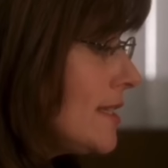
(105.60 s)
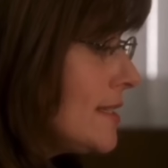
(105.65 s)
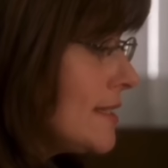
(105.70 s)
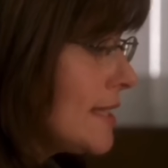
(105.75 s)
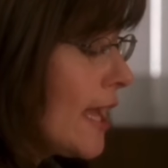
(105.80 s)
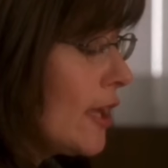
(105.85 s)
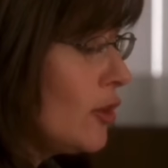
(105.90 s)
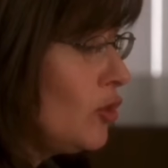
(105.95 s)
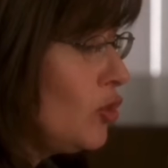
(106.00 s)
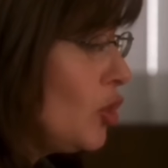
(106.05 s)
if
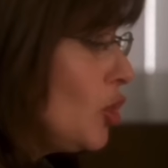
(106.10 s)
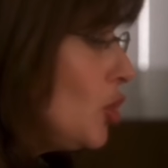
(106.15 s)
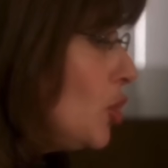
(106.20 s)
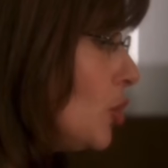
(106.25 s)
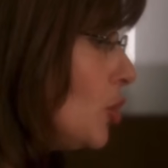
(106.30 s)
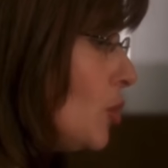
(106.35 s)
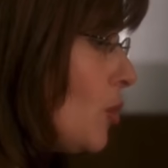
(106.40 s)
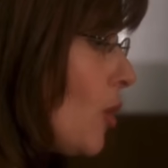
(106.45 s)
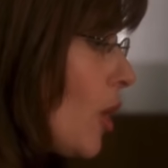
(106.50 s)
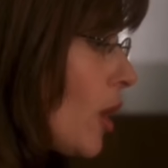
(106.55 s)
not the
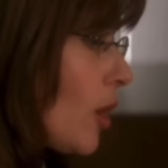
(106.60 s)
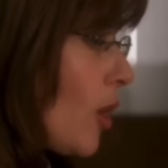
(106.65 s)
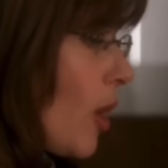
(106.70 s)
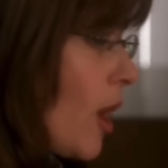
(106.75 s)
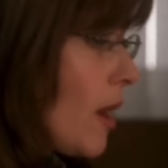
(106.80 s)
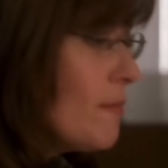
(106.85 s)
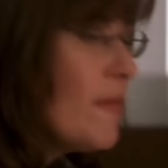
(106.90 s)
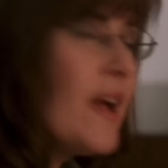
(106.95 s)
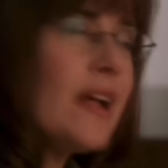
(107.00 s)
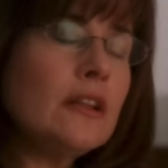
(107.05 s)
biggest theme of
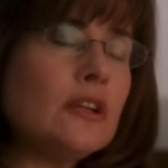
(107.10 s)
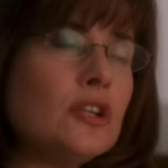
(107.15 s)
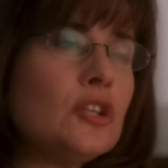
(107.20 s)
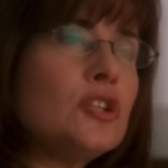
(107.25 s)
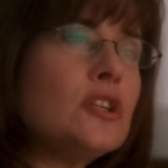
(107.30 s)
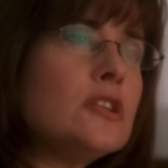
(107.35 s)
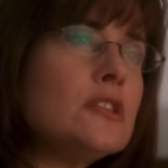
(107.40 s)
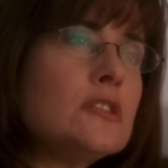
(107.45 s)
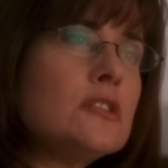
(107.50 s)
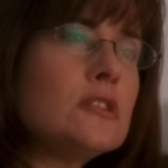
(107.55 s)
The
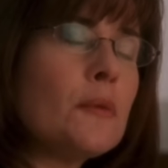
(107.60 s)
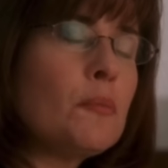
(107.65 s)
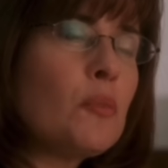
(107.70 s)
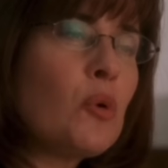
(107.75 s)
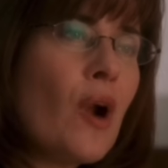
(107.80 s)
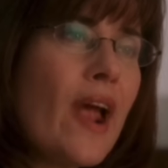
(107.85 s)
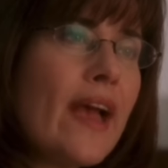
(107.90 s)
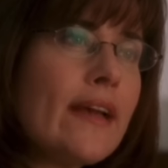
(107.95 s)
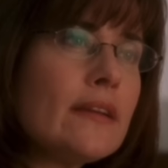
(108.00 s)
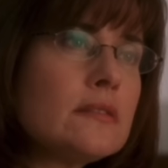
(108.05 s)
Sopranos,
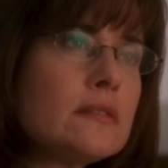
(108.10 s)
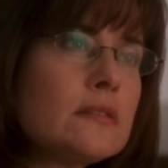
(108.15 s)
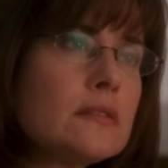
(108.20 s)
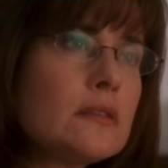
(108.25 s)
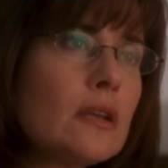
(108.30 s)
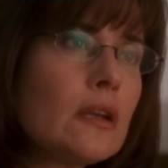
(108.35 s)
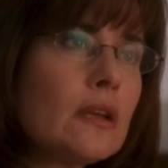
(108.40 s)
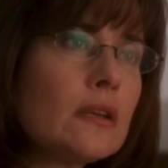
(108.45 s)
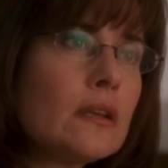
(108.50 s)
a theme in